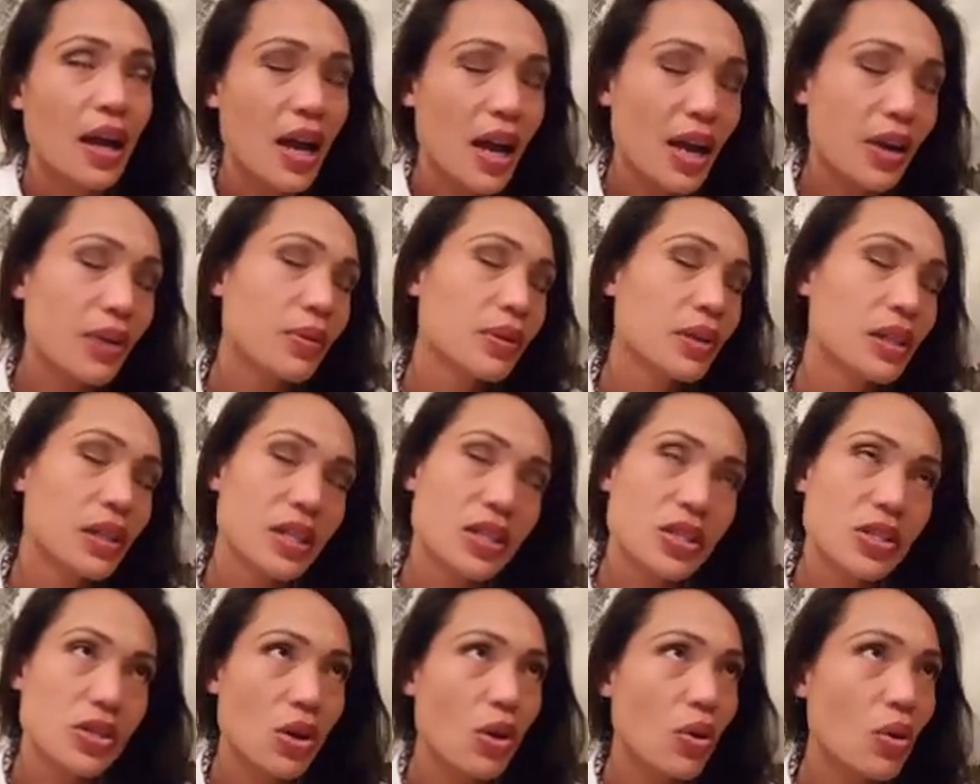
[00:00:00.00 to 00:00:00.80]
I
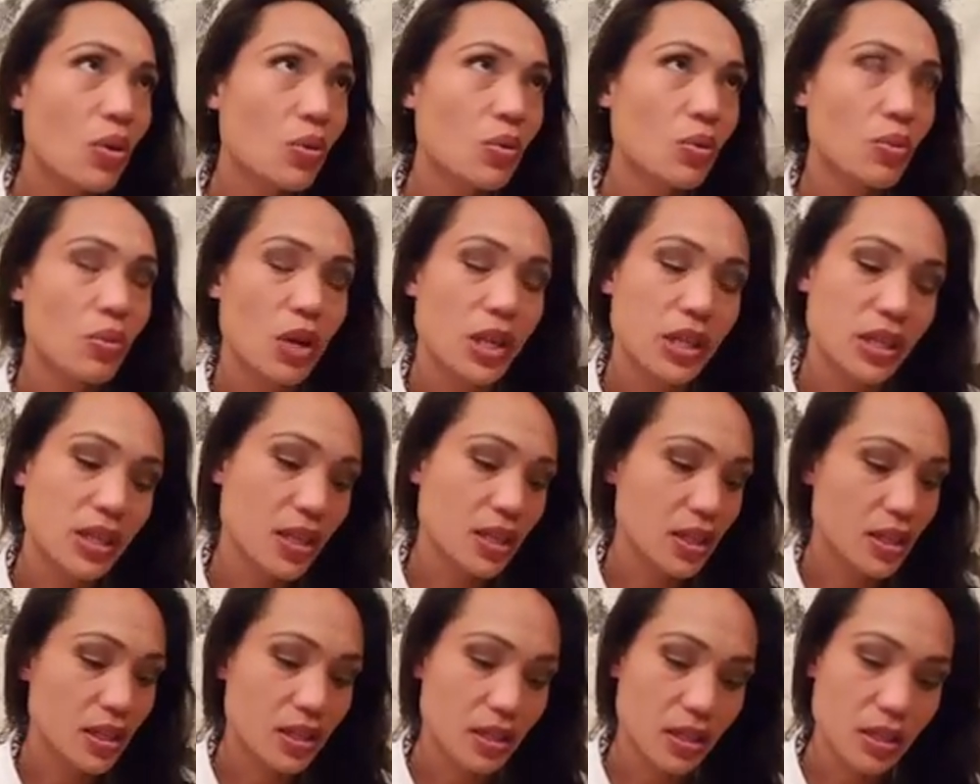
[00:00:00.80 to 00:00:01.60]
really don't want
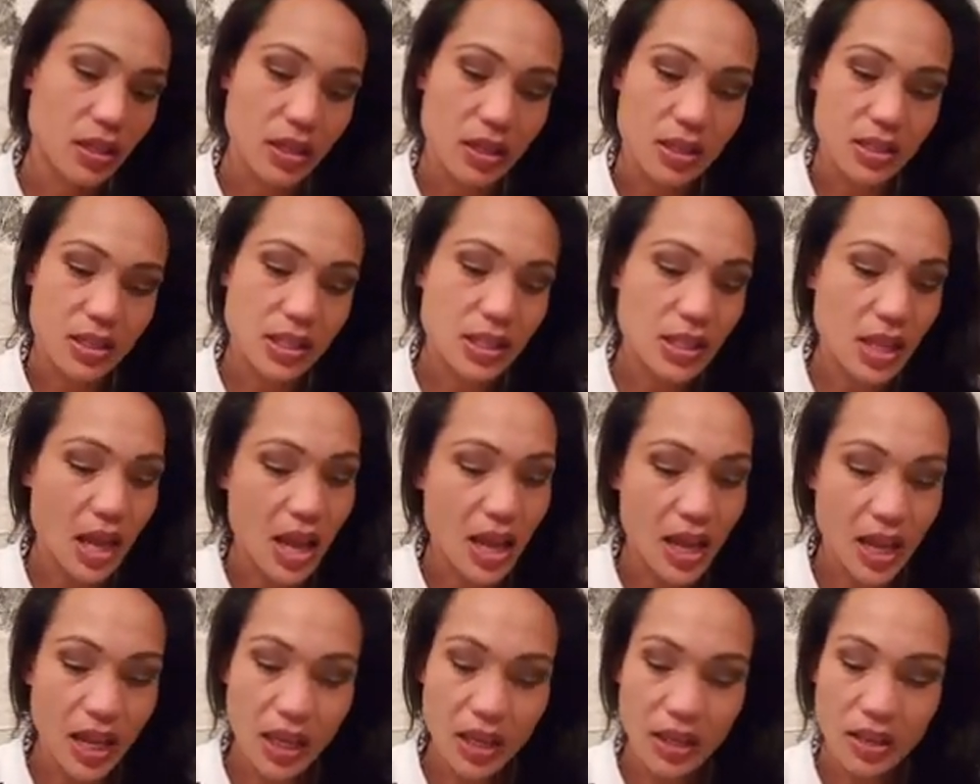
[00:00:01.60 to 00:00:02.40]
to
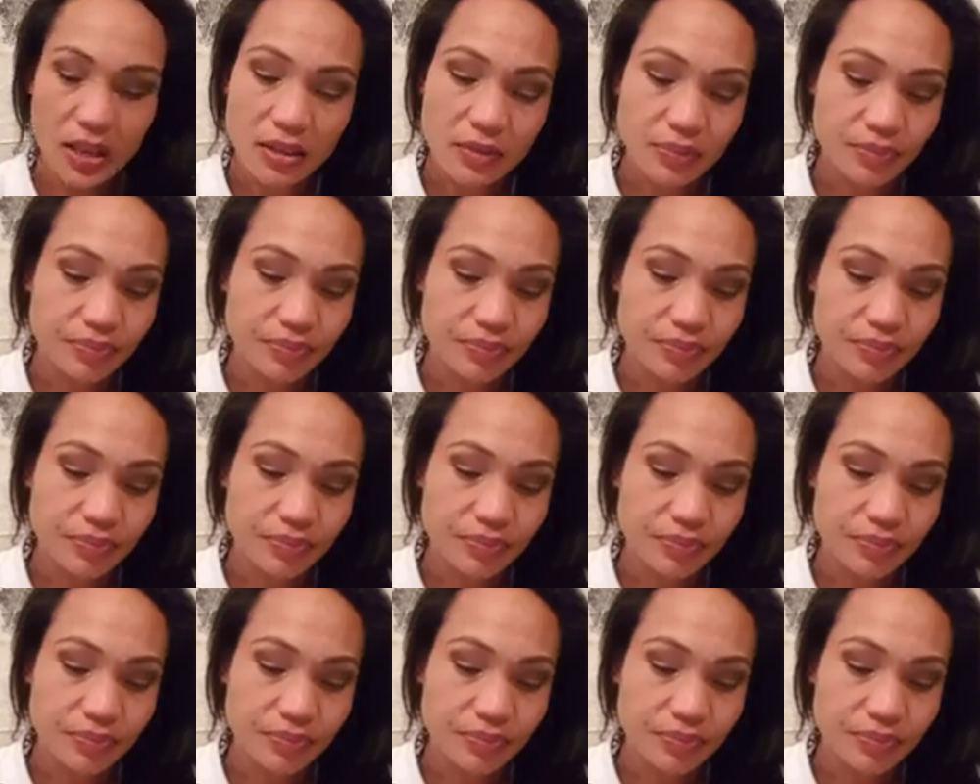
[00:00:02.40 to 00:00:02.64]
assign